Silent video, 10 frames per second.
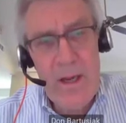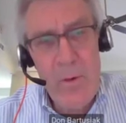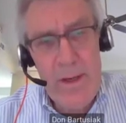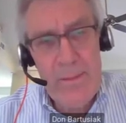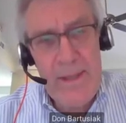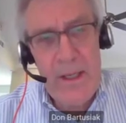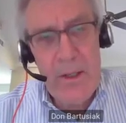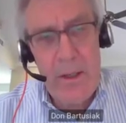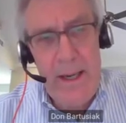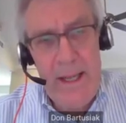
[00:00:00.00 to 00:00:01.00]
I want to pick
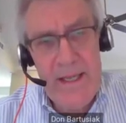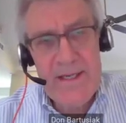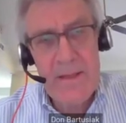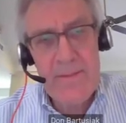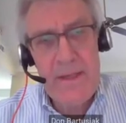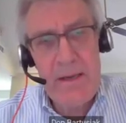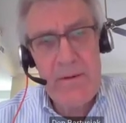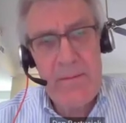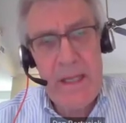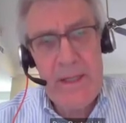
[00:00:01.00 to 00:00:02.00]
our heads up now
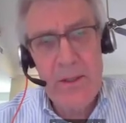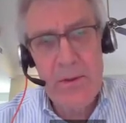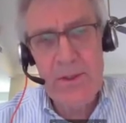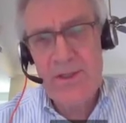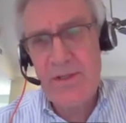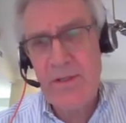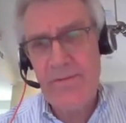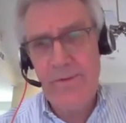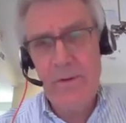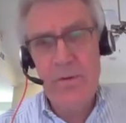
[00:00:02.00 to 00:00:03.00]
and maybe look to the
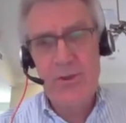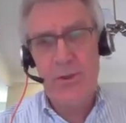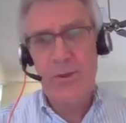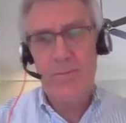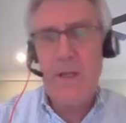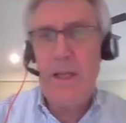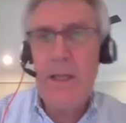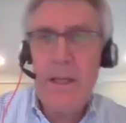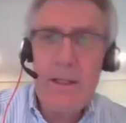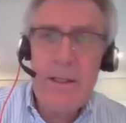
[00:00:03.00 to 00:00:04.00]
future.
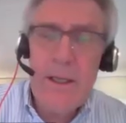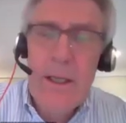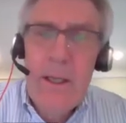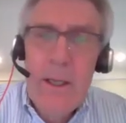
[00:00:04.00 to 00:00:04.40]
And